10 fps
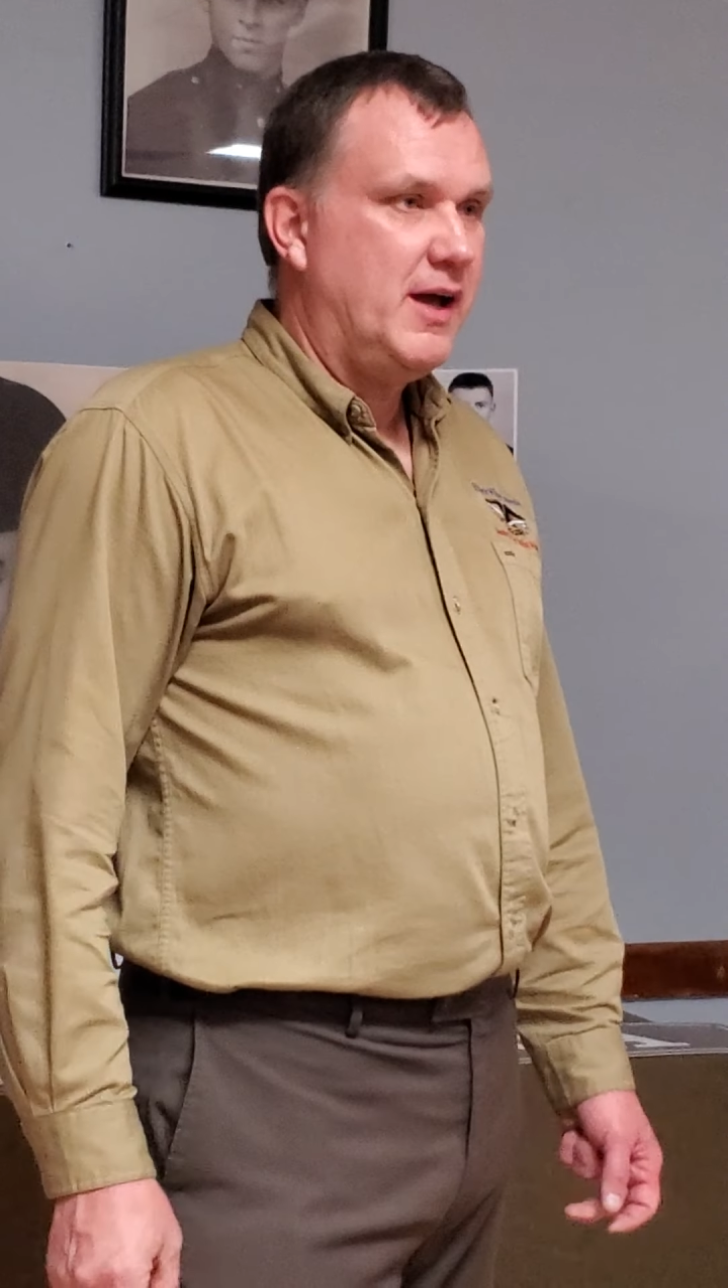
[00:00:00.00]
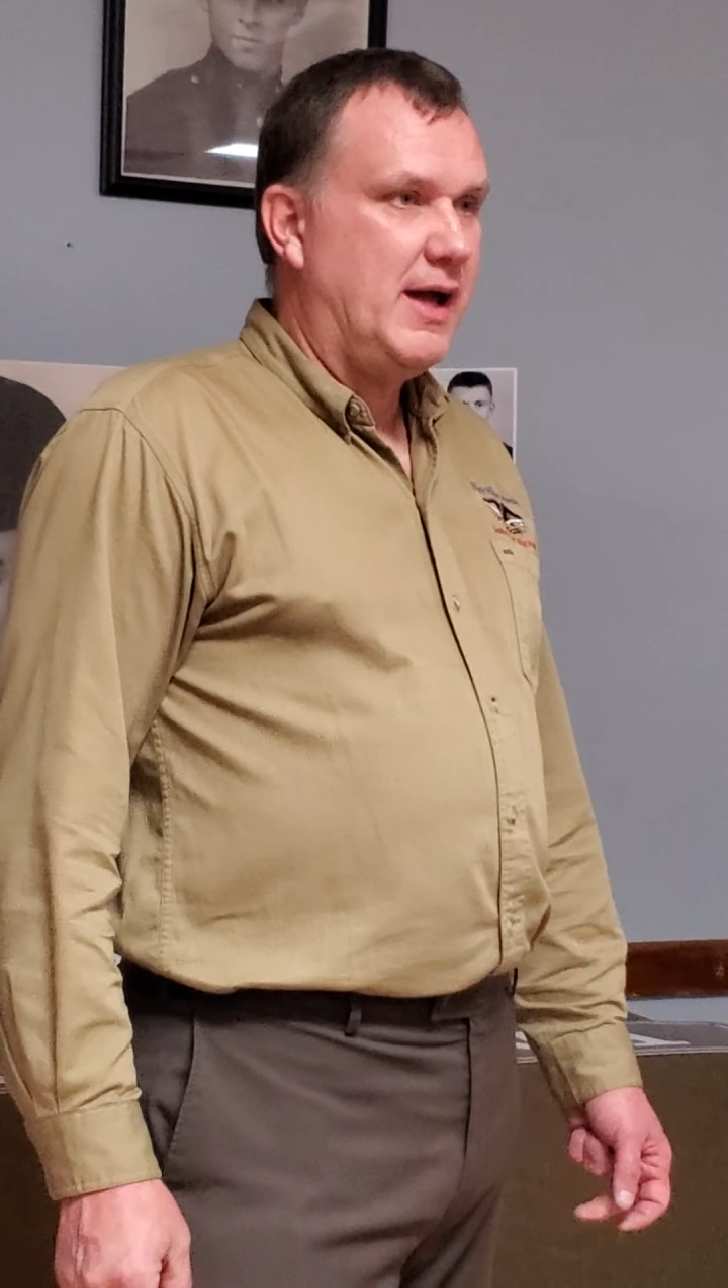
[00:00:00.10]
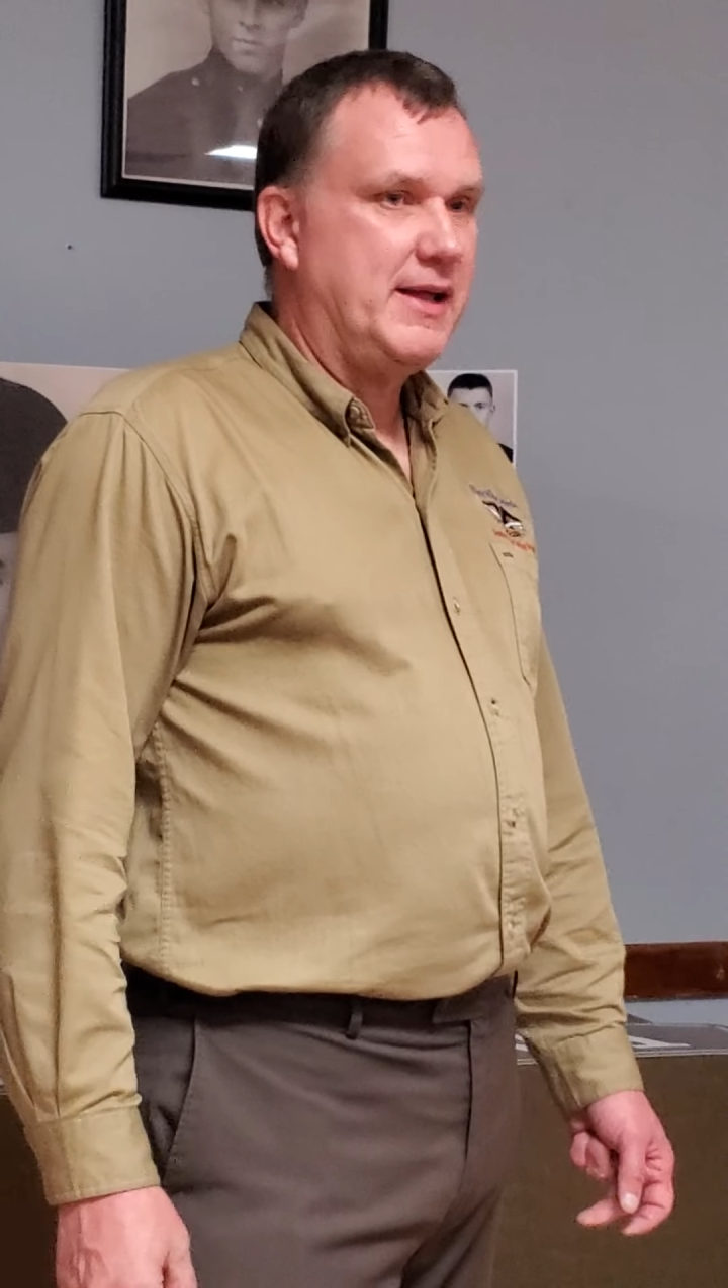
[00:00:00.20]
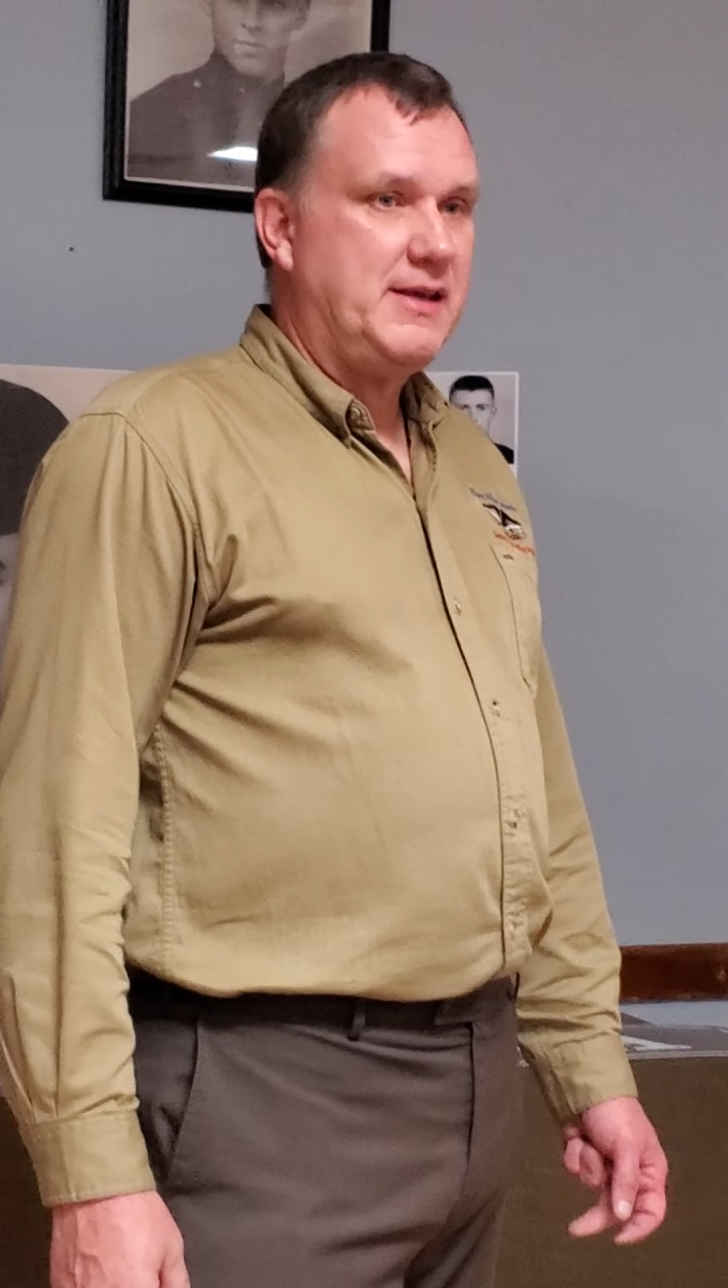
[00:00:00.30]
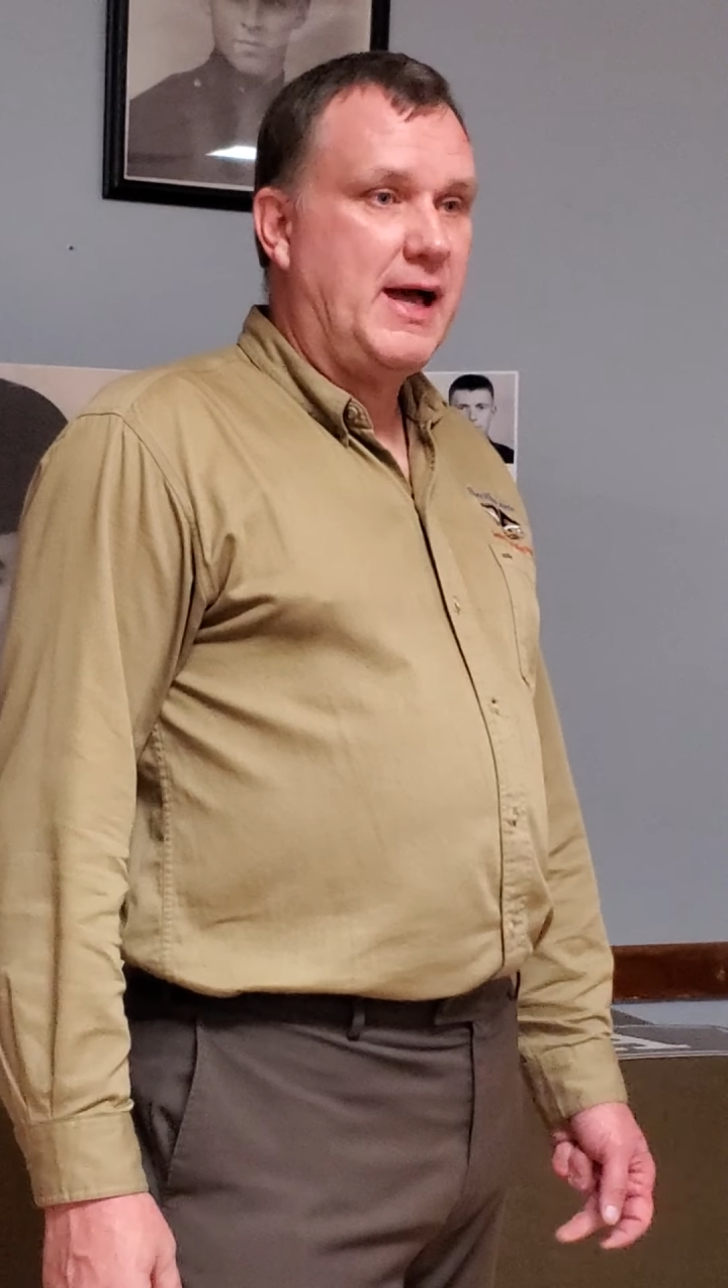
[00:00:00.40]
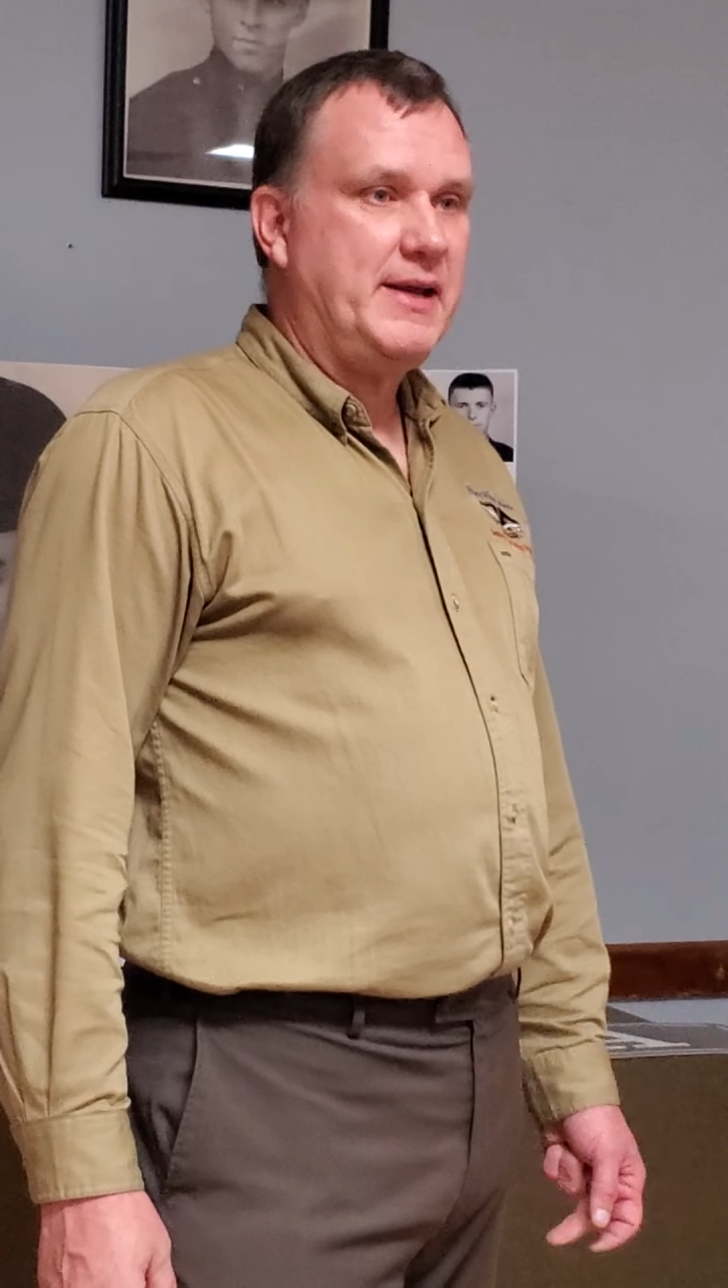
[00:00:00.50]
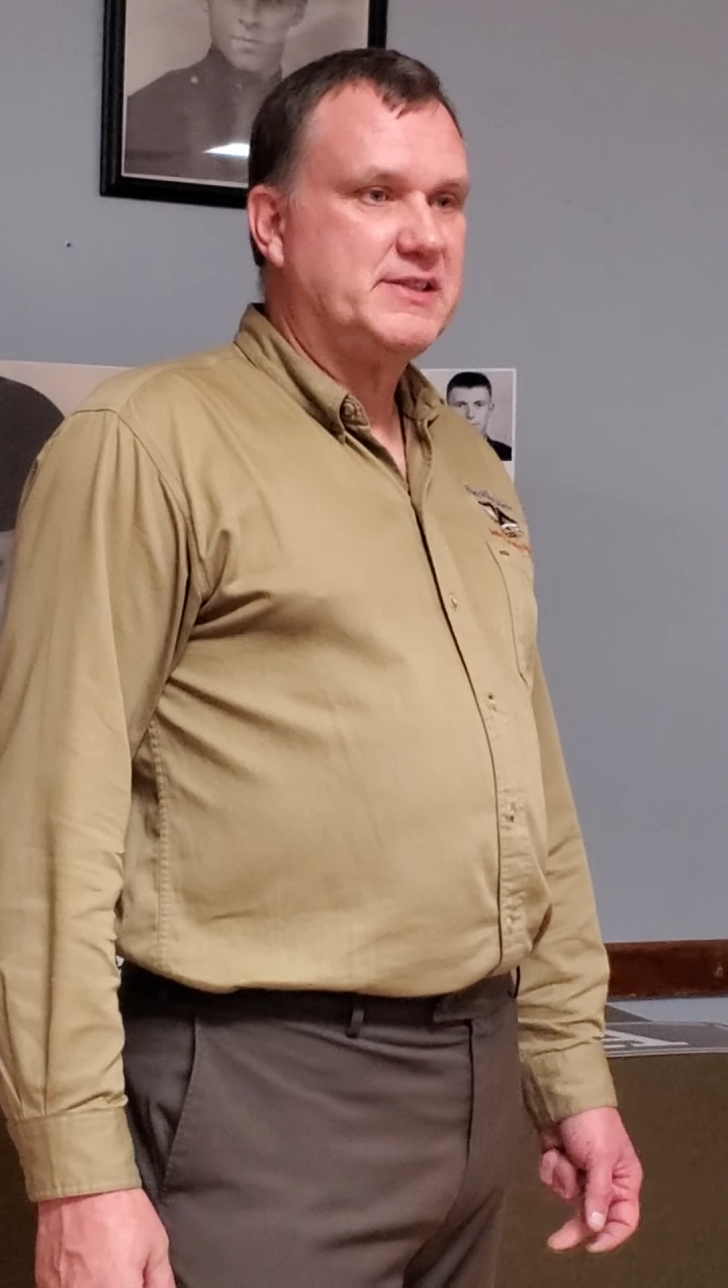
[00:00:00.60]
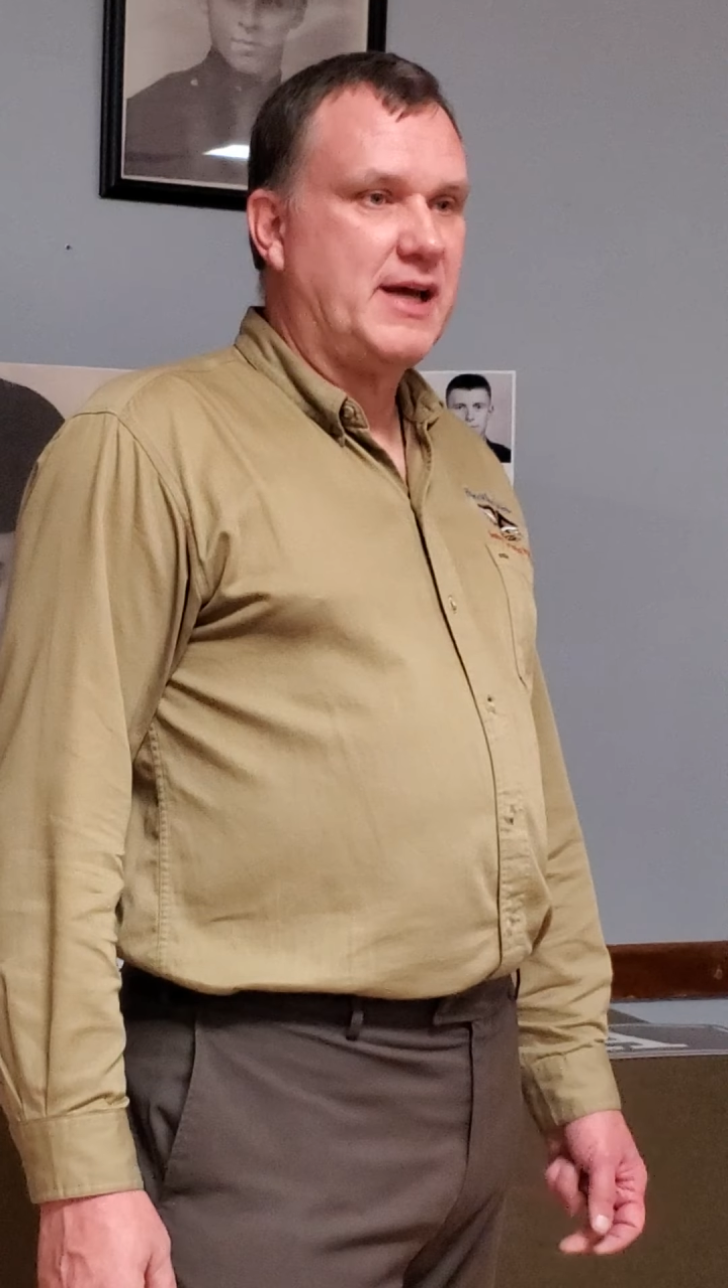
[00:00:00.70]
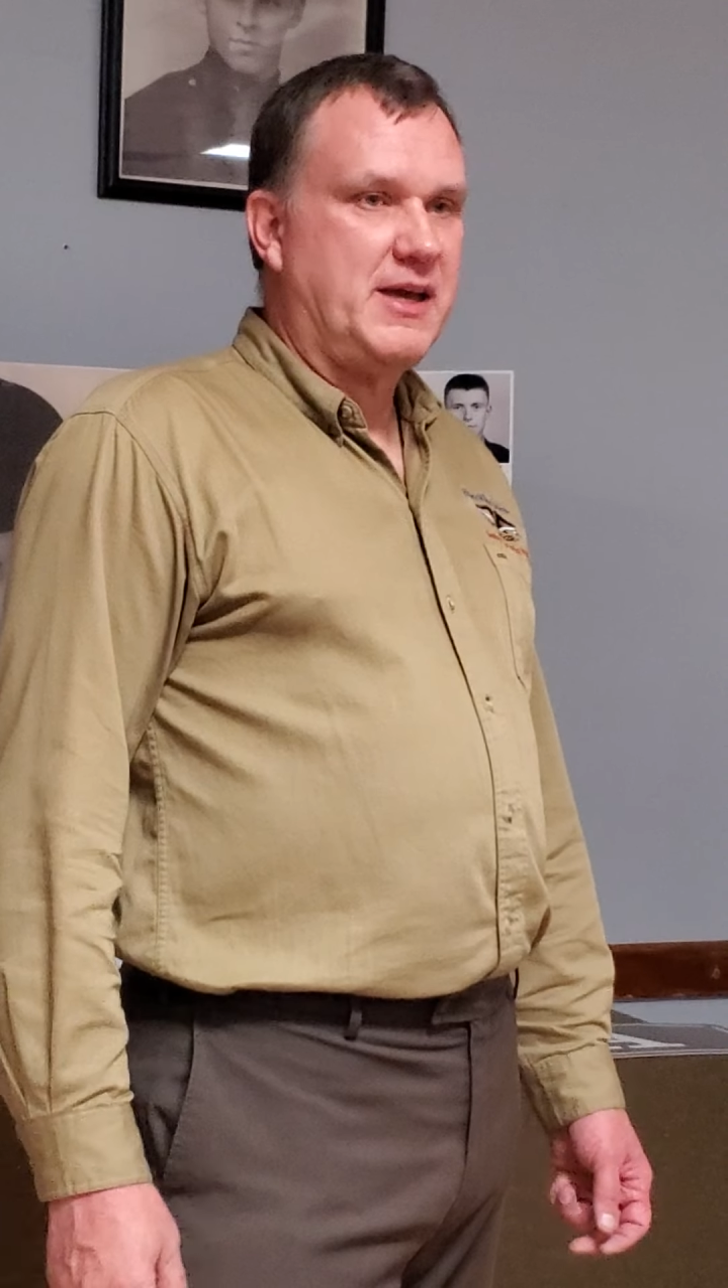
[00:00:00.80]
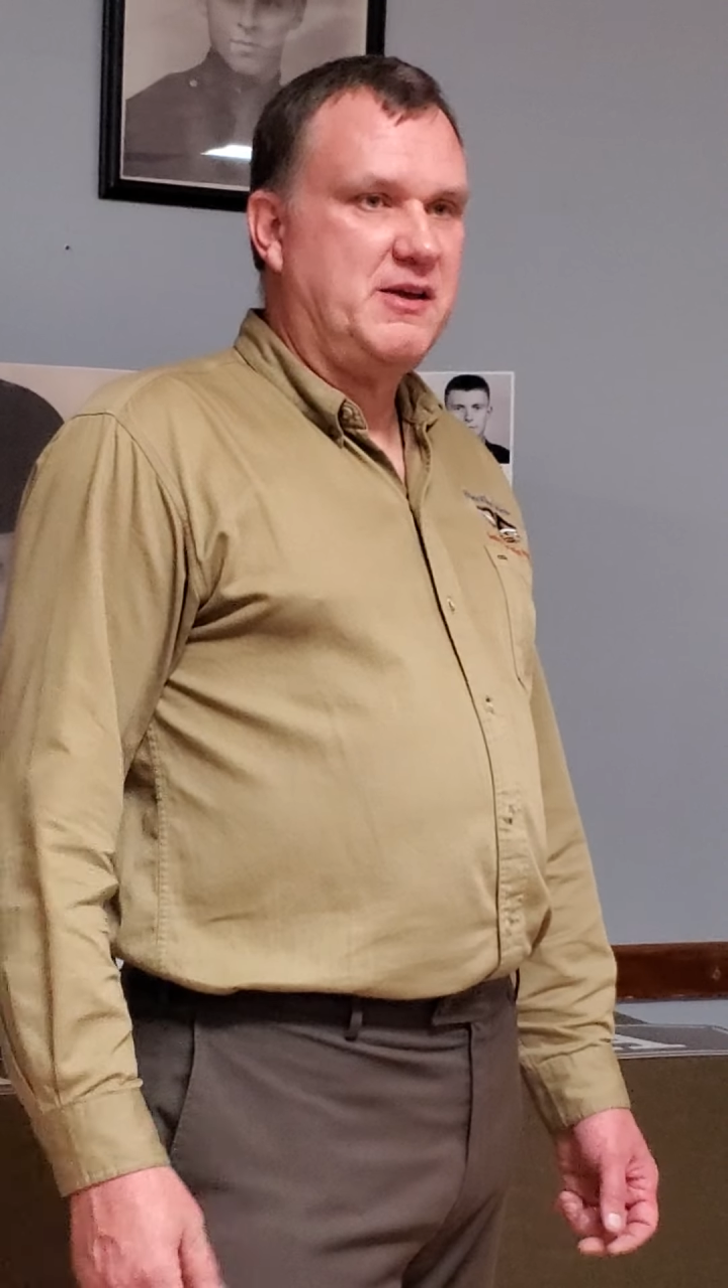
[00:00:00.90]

And at the end, he's like,